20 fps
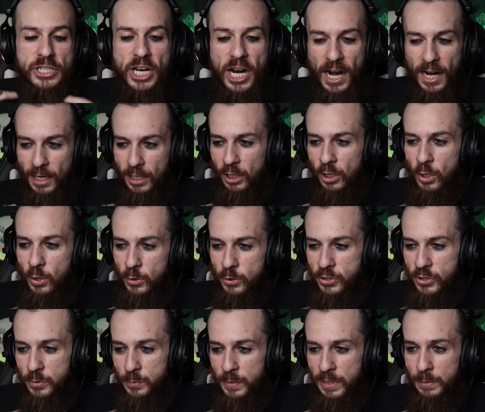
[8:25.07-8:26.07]
dark
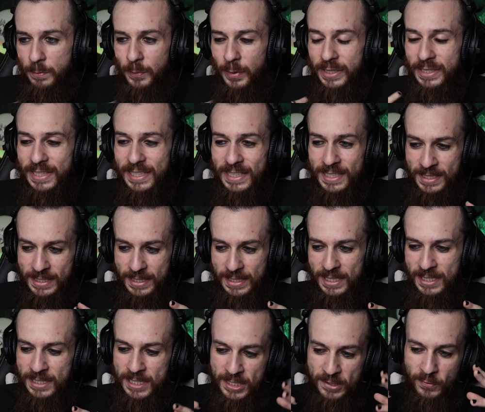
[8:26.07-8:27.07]
clothes on me, but this
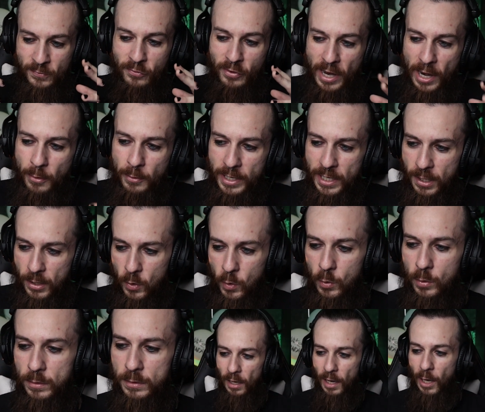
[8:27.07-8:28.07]
is very
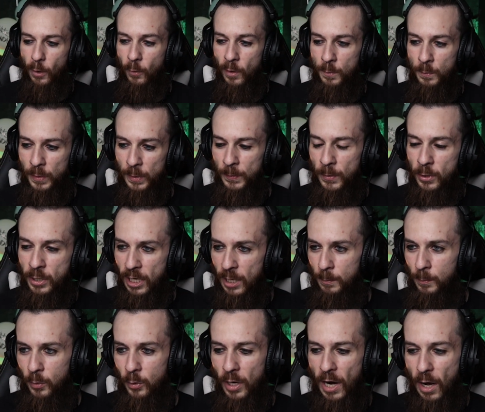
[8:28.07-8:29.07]
cool. Like, when people
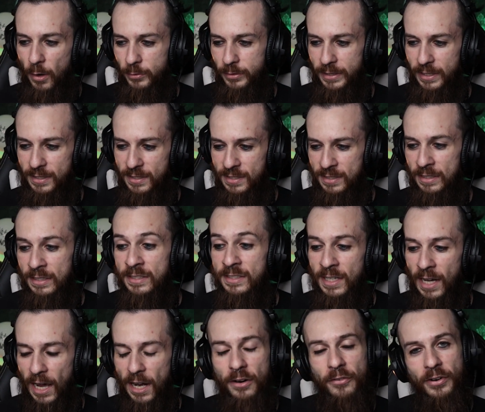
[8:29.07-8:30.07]
can put out this
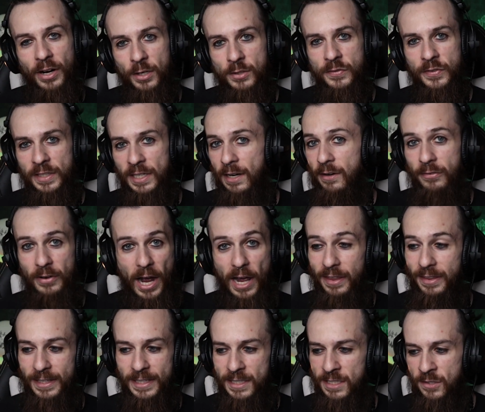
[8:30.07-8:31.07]
kind of outfit, I
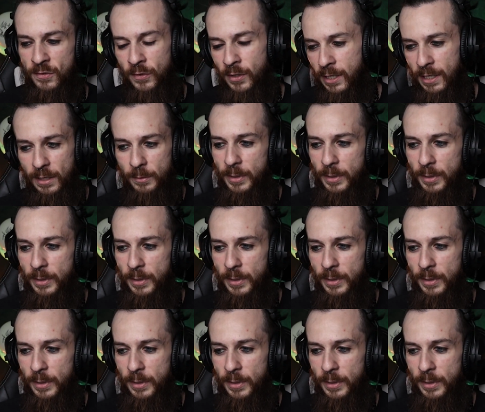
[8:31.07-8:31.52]
think it's fucking